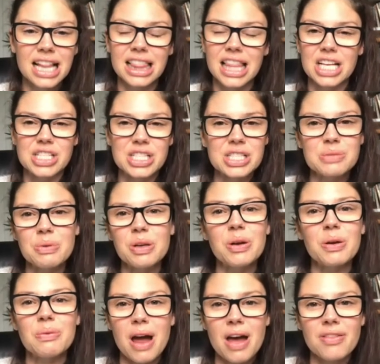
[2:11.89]
like just when
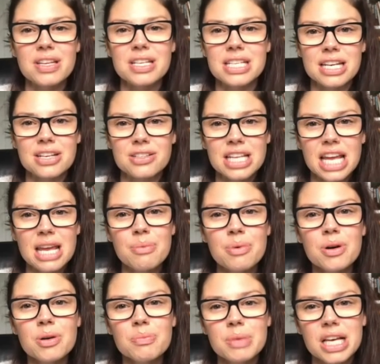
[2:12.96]
you're around the dinner
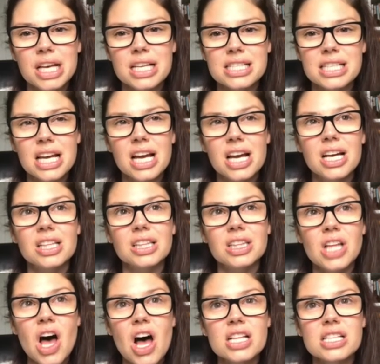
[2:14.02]
table, because
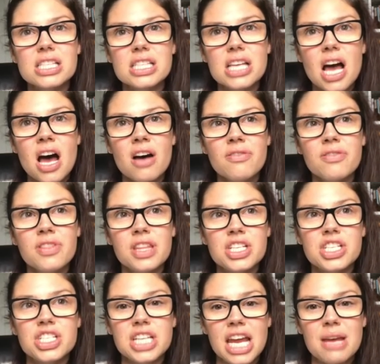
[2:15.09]
lots of the
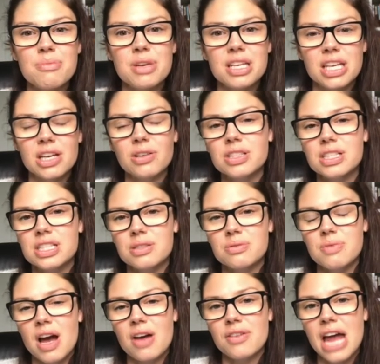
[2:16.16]
shame and guilt is
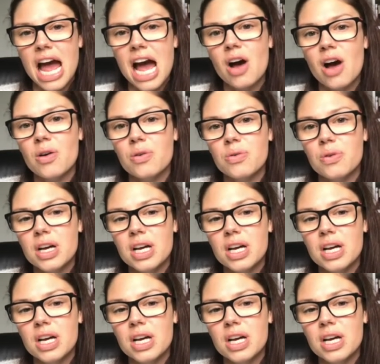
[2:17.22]
around how